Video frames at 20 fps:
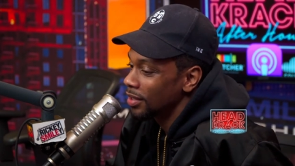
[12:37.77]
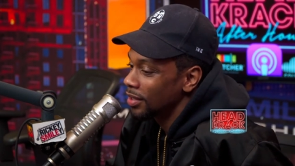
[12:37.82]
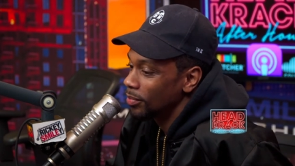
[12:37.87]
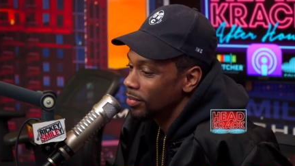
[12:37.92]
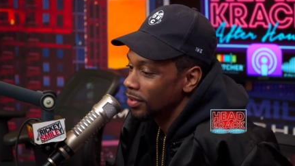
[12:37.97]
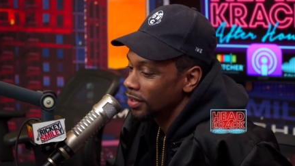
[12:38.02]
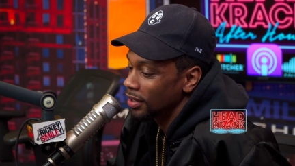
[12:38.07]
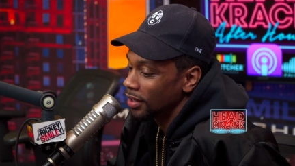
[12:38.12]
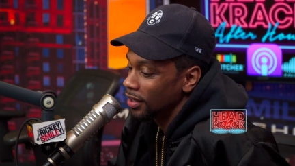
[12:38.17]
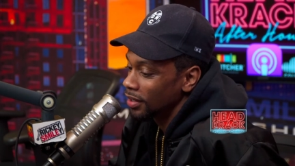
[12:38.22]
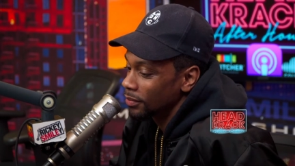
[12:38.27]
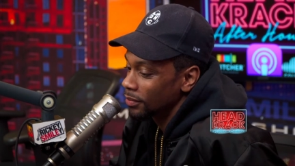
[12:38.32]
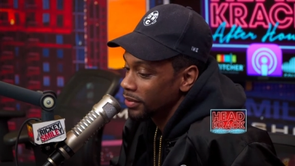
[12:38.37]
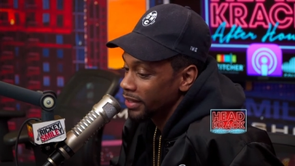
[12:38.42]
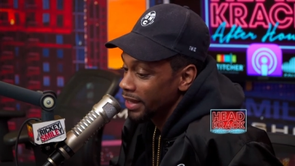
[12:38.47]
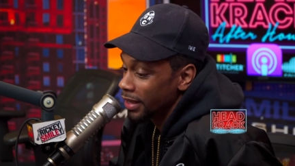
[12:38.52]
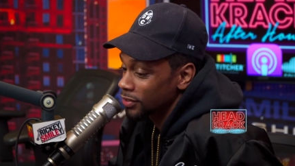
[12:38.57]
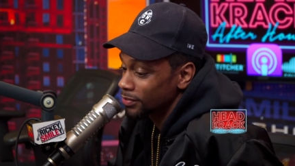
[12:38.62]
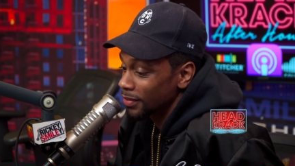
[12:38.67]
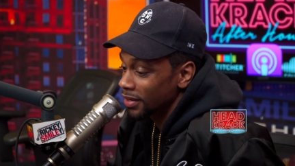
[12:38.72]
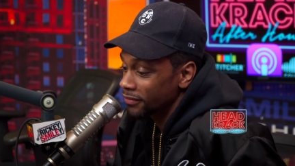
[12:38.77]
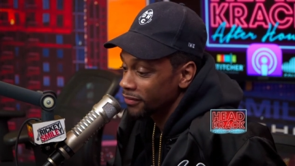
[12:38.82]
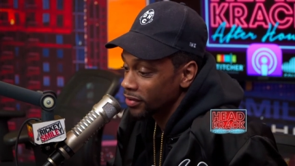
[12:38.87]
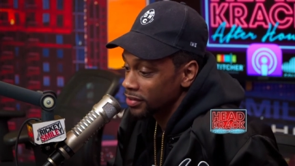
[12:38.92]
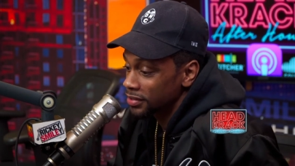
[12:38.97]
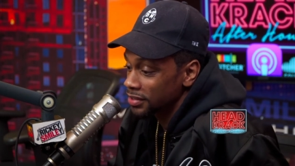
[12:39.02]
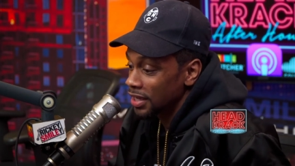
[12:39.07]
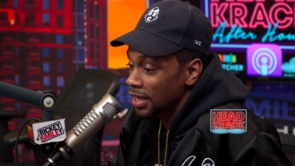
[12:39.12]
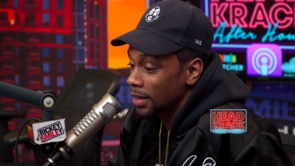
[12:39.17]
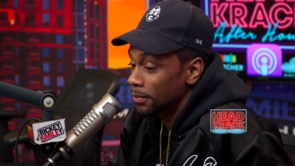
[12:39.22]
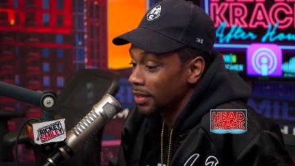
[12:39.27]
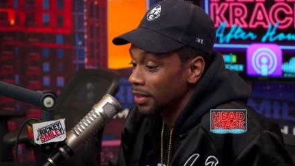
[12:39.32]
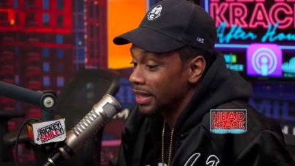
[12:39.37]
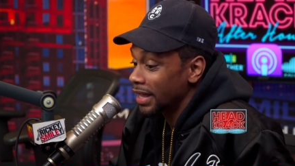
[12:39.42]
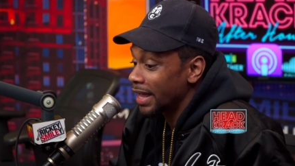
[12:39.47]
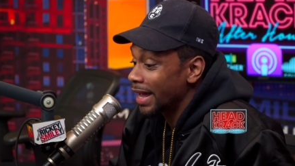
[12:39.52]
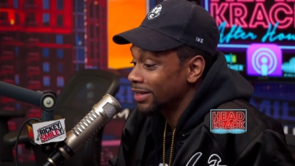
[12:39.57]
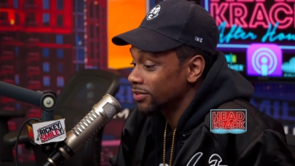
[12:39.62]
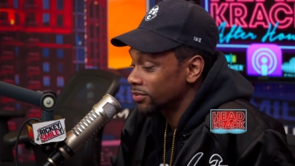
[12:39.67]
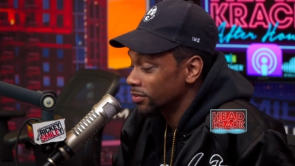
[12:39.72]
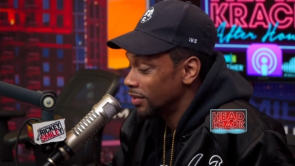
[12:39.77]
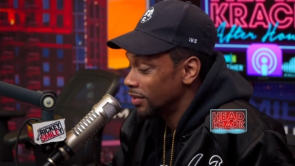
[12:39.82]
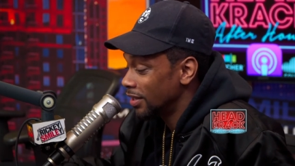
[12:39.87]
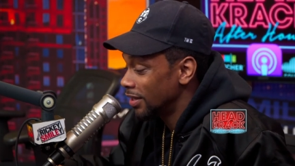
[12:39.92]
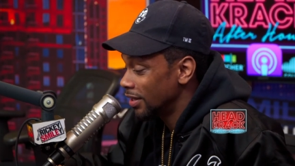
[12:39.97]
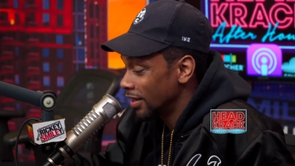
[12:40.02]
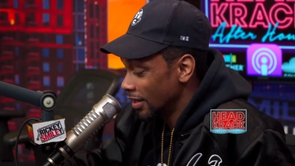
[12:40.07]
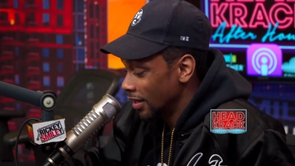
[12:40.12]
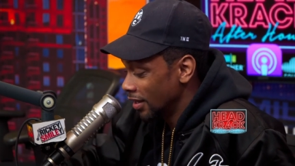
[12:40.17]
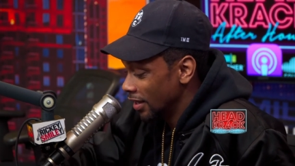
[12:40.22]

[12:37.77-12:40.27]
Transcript: But uh, but that was my first time like actually